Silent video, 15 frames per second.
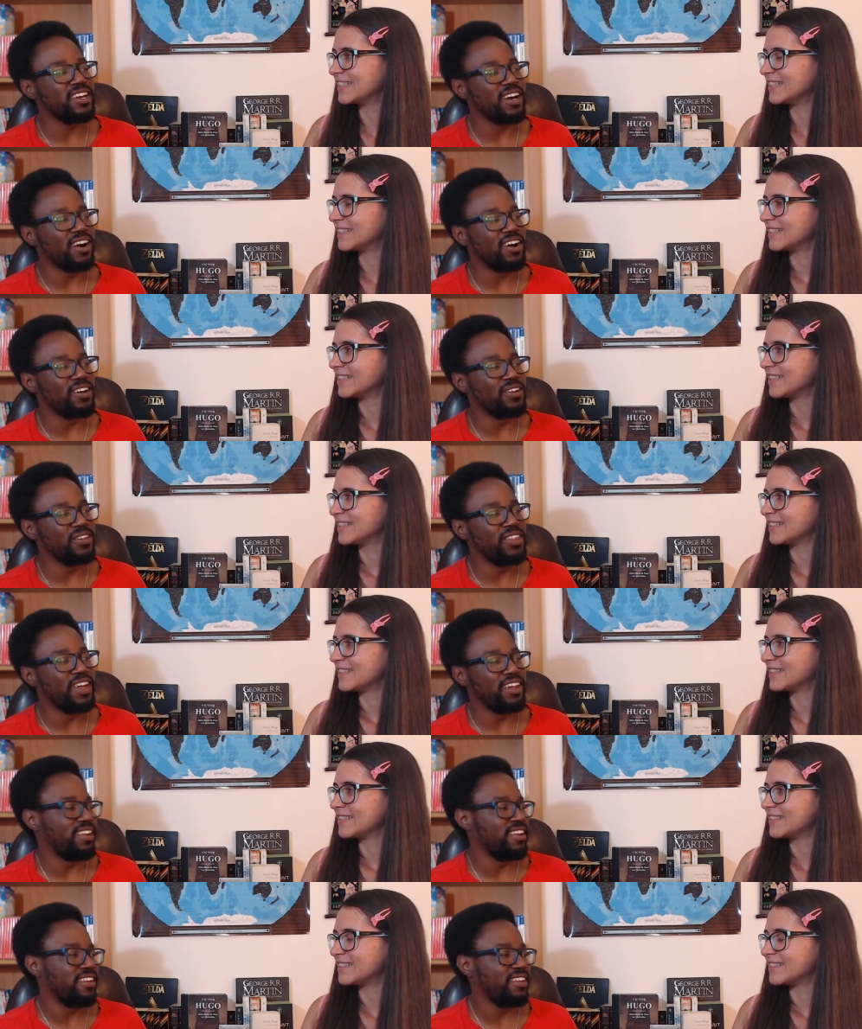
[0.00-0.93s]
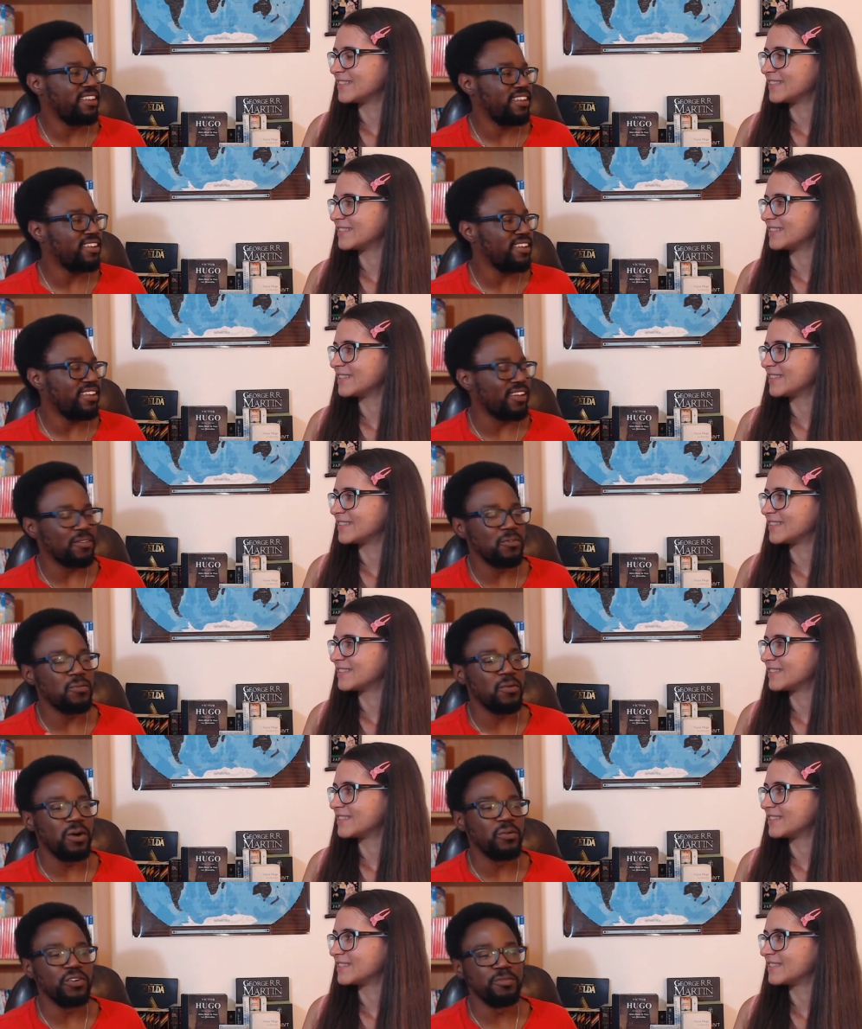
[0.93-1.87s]
Speaker 1: other than you know
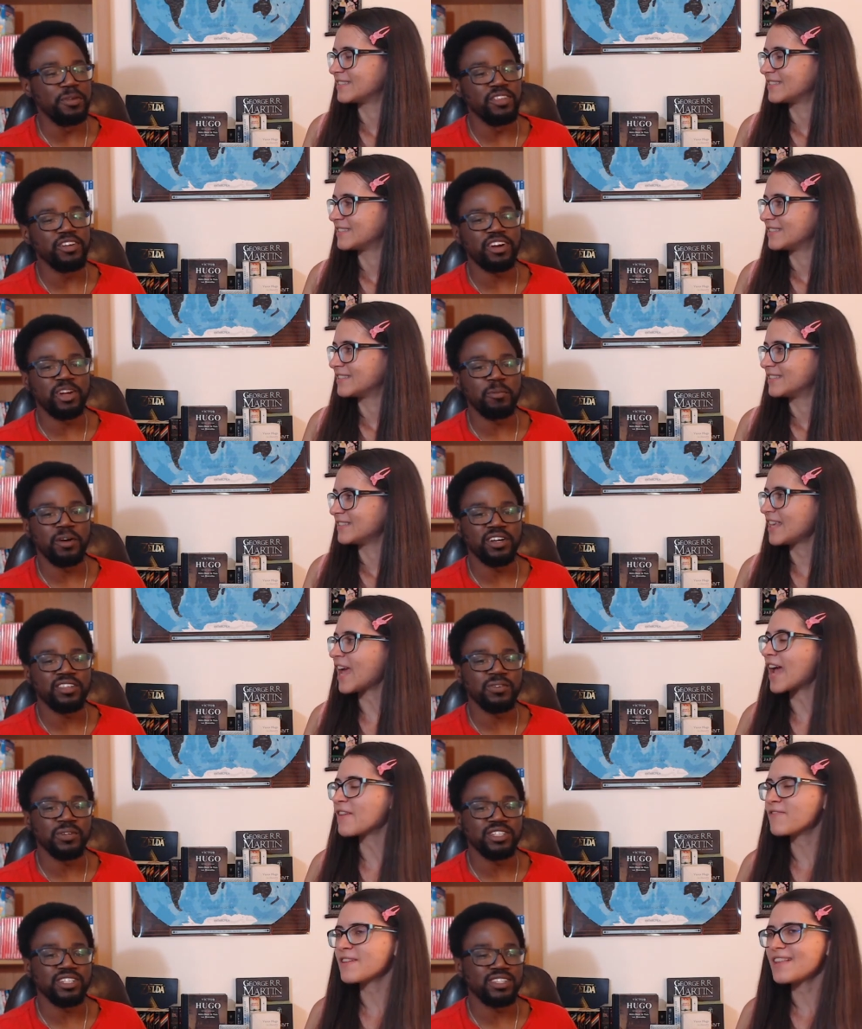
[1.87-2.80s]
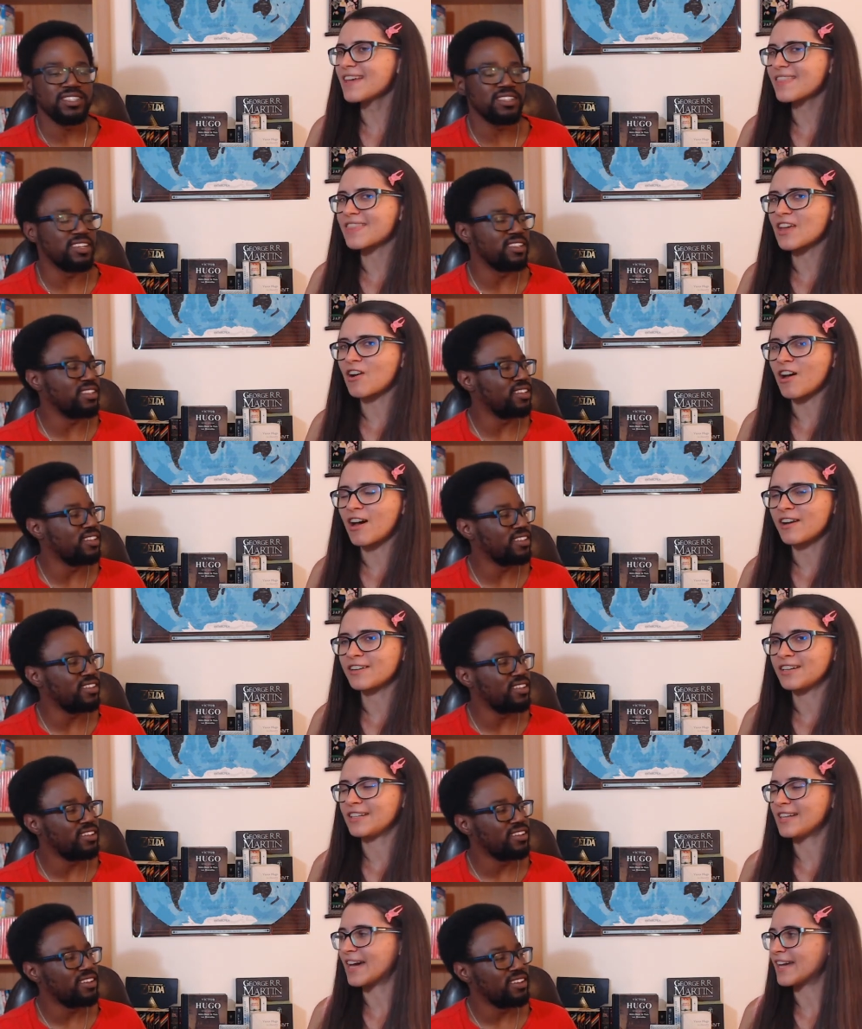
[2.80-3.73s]
what we've been talking
Speaker 2: about. Yeah, I feel like that. There are a
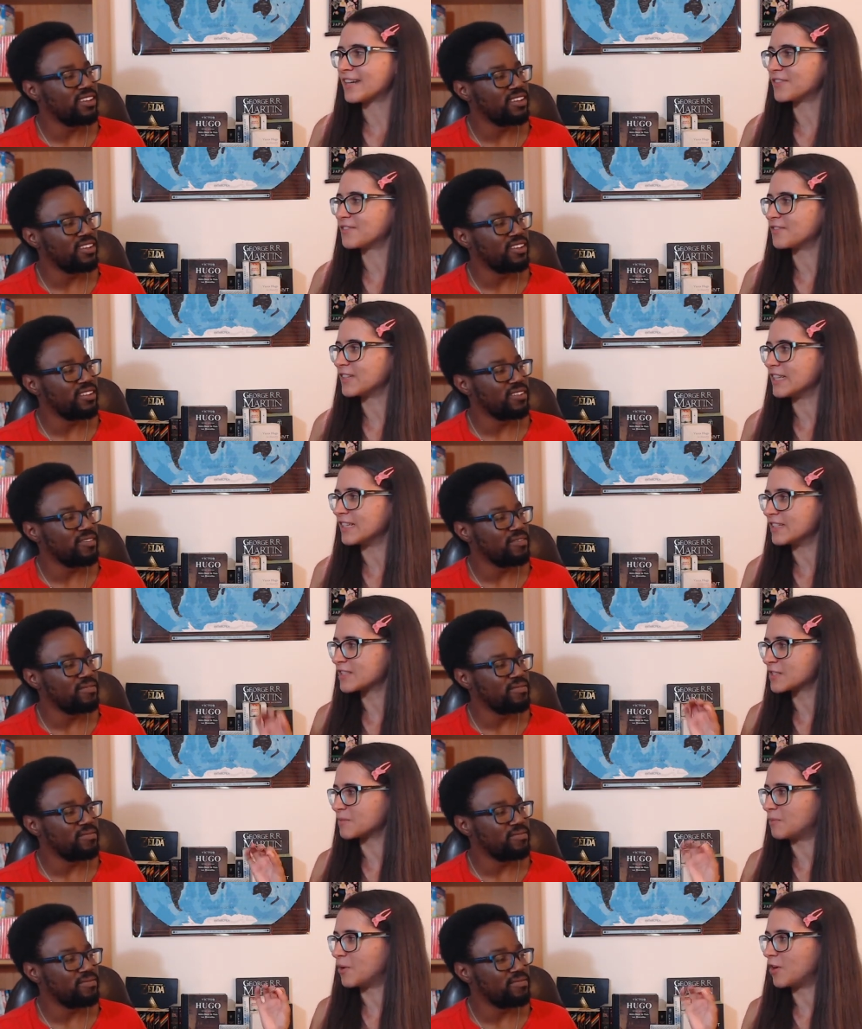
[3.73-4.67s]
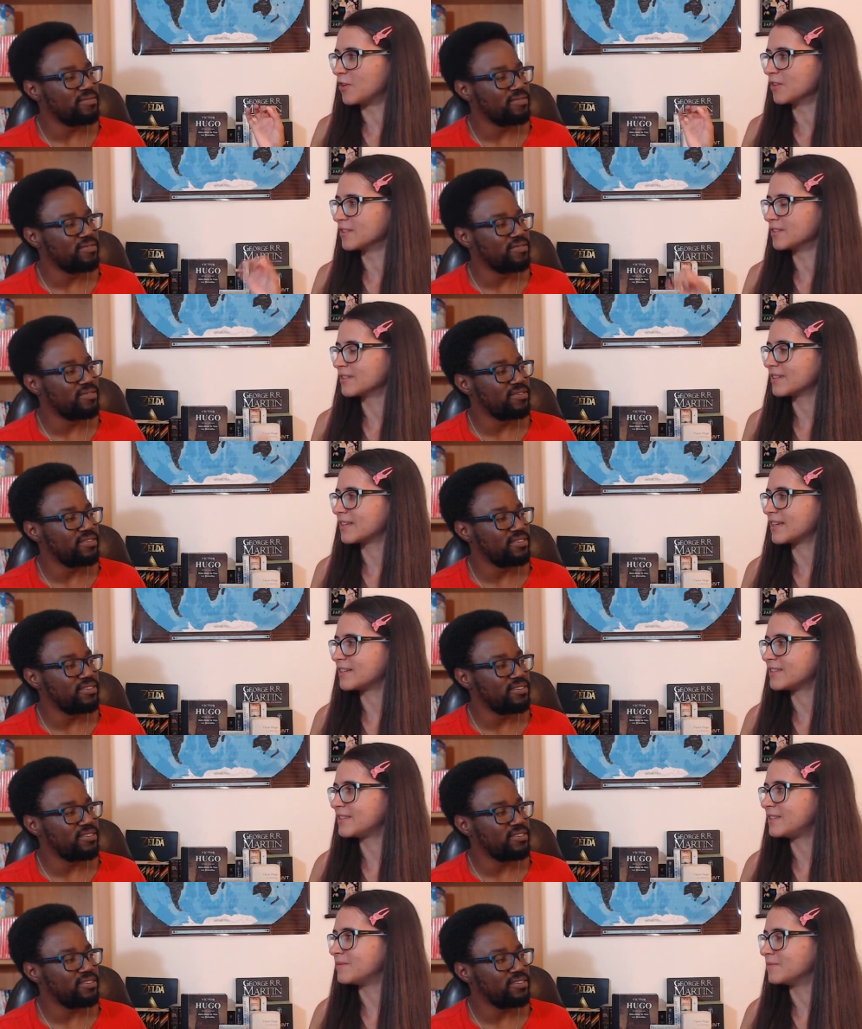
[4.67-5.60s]
lot of small
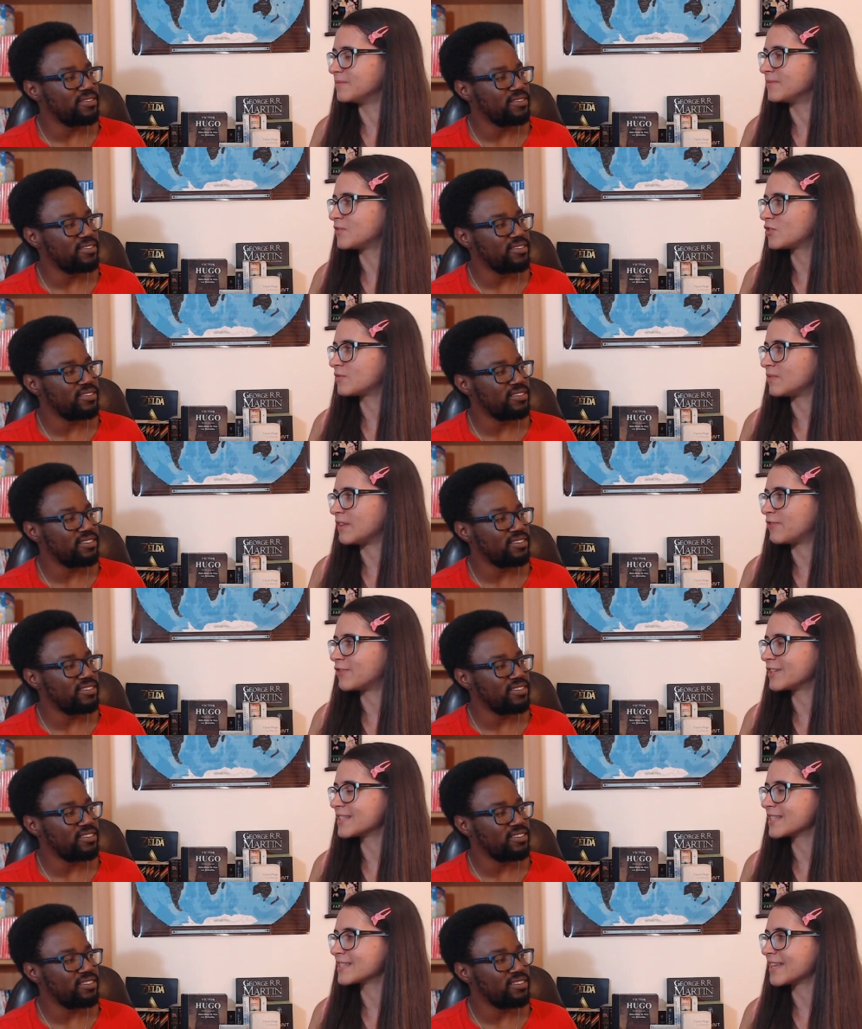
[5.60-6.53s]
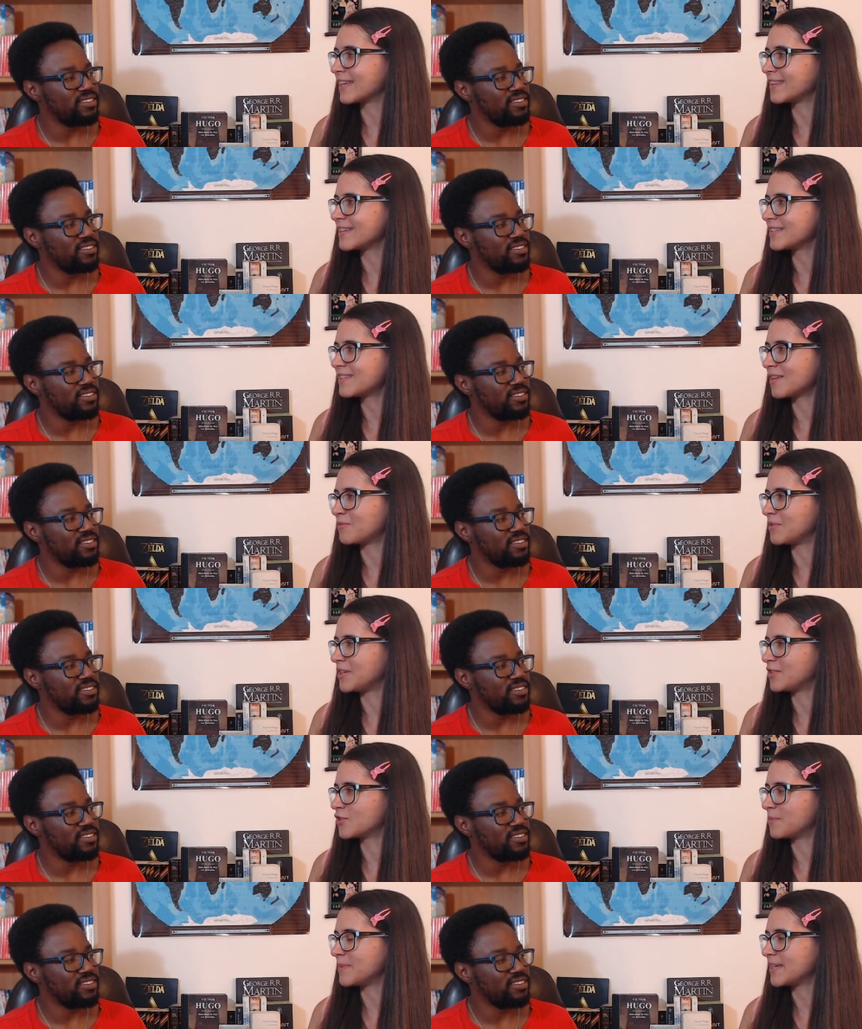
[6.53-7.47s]
differences like this that really
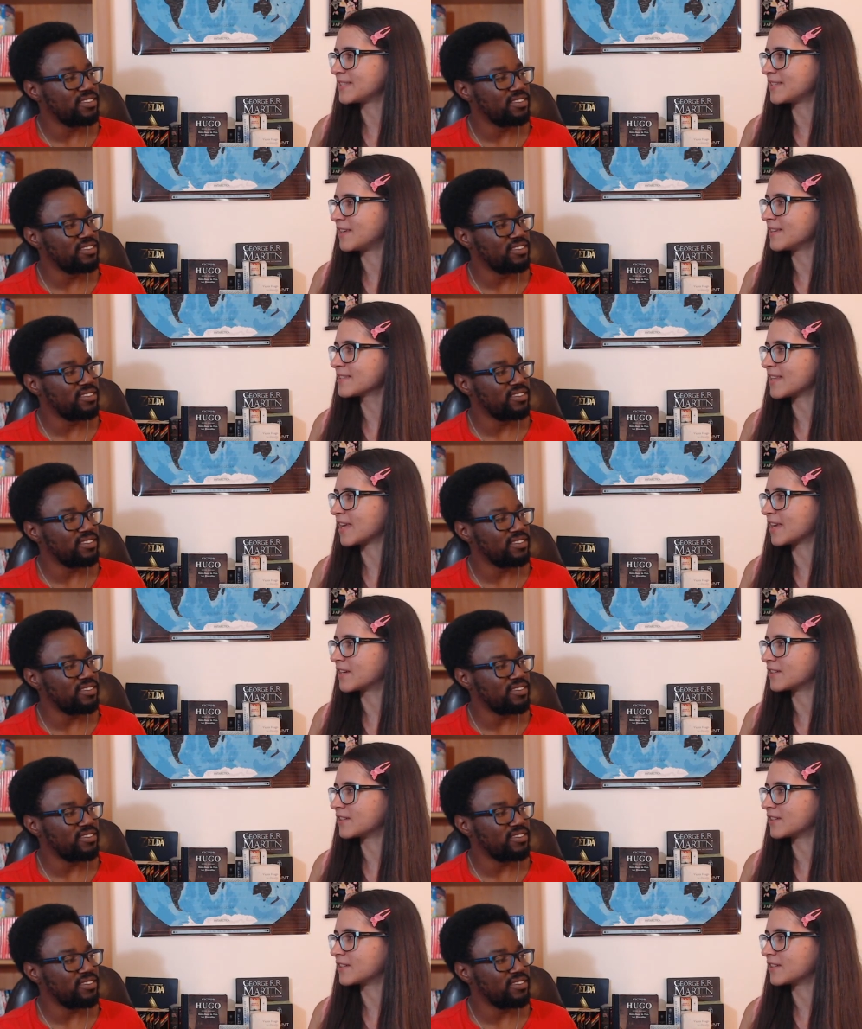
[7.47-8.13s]
don't make sense. Like